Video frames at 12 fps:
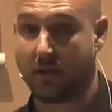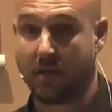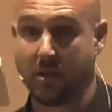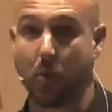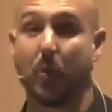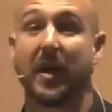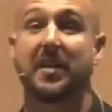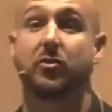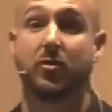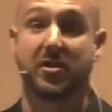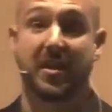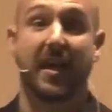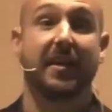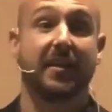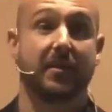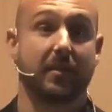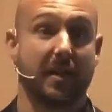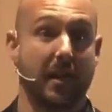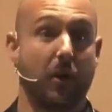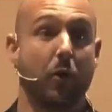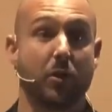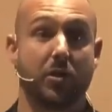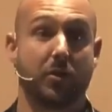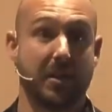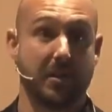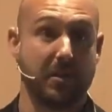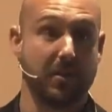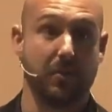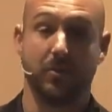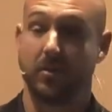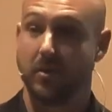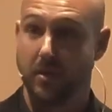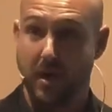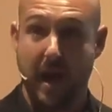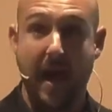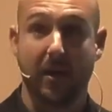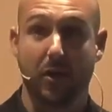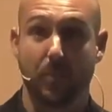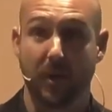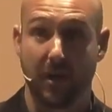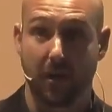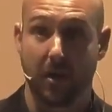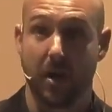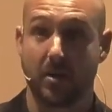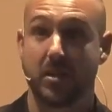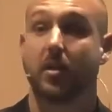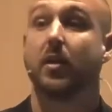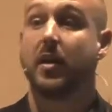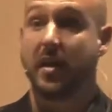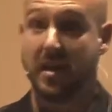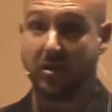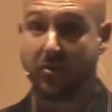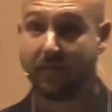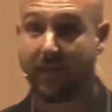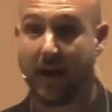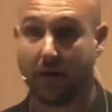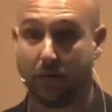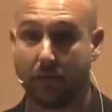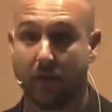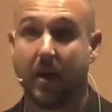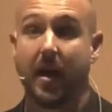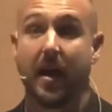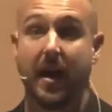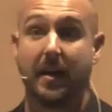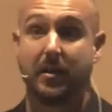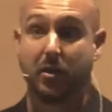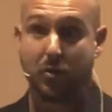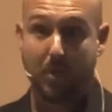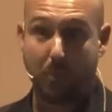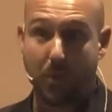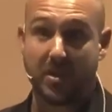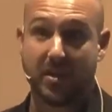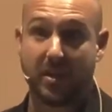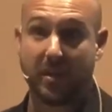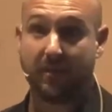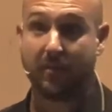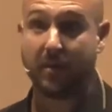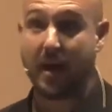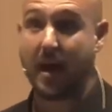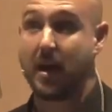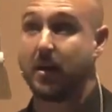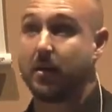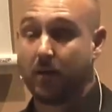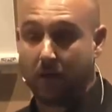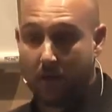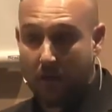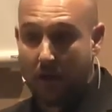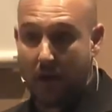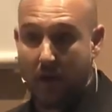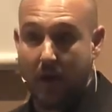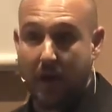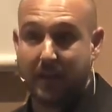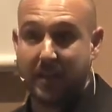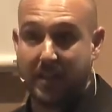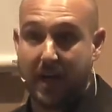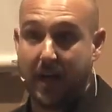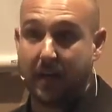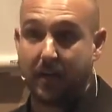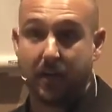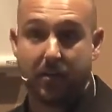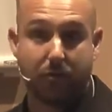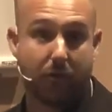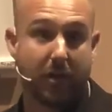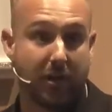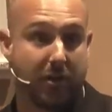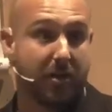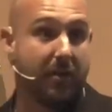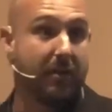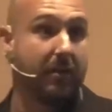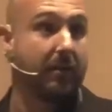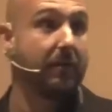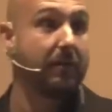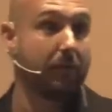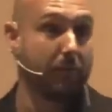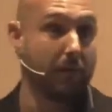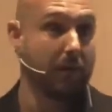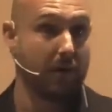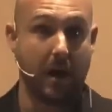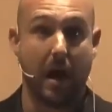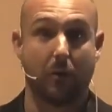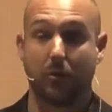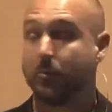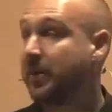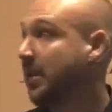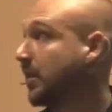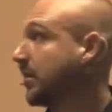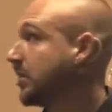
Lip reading: So we can translate it also into economical cost, into value, into a positive and design strategy for our building.